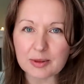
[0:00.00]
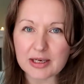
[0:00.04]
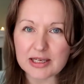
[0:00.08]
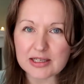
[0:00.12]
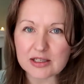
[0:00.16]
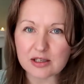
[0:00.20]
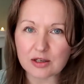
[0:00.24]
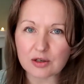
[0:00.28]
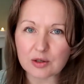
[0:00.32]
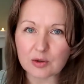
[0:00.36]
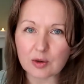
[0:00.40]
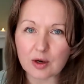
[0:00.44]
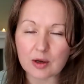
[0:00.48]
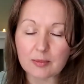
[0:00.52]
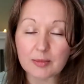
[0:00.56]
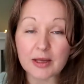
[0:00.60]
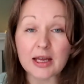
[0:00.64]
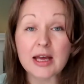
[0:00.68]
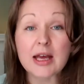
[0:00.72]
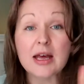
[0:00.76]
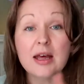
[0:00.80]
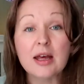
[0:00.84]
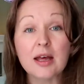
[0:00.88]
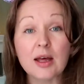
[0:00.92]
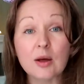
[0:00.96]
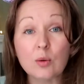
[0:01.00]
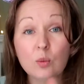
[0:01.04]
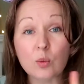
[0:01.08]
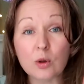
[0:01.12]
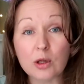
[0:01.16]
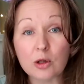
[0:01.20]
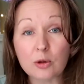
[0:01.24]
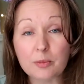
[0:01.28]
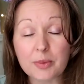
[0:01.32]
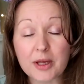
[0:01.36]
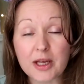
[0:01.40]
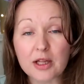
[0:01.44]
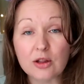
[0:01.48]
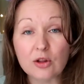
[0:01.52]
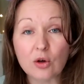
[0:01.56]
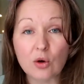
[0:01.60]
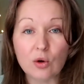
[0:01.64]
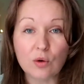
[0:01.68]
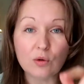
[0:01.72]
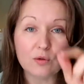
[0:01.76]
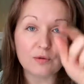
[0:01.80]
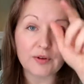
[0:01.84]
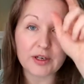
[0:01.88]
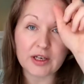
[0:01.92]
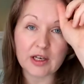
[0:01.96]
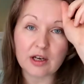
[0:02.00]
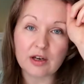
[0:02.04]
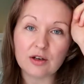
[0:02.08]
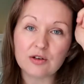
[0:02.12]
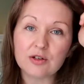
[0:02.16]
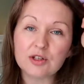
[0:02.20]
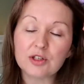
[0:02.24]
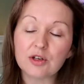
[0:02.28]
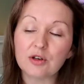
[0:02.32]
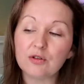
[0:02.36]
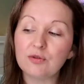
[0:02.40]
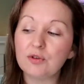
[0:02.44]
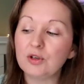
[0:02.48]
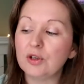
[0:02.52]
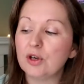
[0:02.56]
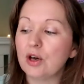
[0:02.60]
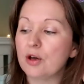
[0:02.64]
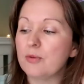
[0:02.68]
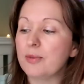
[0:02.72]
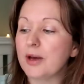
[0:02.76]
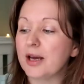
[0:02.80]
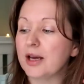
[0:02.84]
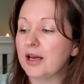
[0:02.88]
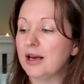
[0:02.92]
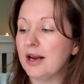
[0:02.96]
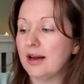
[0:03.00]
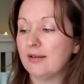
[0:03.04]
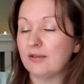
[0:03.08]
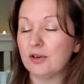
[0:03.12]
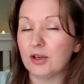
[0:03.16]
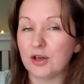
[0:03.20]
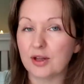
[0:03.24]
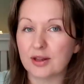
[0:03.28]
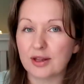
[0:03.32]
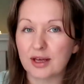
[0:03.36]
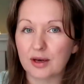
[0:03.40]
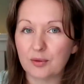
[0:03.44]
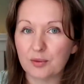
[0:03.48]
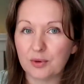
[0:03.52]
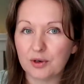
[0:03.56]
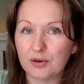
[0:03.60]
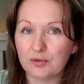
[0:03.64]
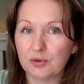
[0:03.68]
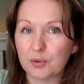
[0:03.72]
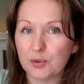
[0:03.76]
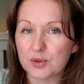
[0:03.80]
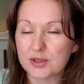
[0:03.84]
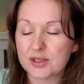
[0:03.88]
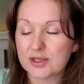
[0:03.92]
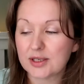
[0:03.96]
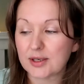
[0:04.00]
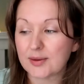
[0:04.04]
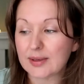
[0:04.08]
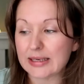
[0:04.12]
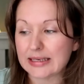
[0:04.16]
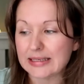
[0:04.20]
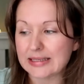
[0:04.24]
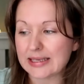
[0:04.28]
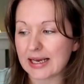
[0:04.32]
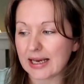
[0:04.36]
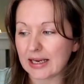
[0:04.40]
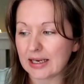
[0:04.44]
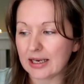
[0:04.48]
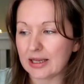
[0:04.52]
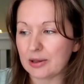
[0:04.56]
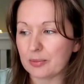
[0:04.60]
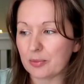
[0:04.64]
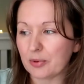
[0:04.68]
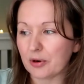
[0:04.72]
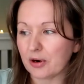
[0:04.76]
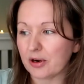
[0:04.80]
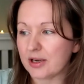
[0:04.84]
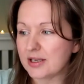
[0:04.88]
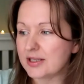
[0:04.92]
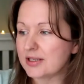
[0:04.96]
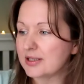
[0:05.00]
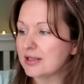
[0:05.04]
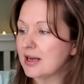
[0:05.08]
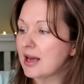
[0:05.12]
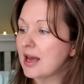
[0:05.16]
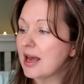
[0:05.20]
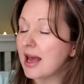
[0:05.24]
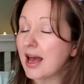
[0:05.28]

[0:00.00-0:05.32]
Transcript: Please don't quote me. It will be in the haul video. So if you go back and have a look at that one, if you want to know exactly the price.